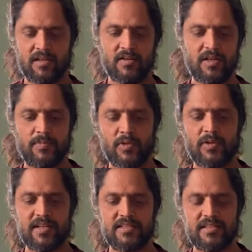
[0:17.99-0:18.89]
or a
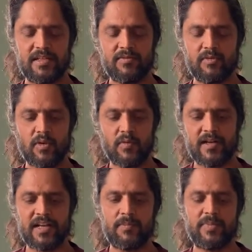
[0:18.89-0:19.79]
progressive
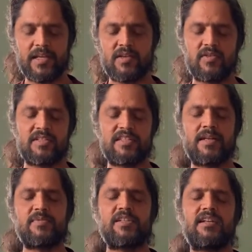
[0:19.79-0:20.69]
overlapping
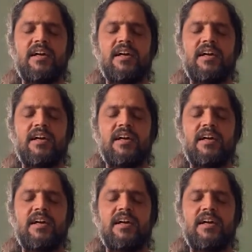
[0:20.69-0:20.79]
concepts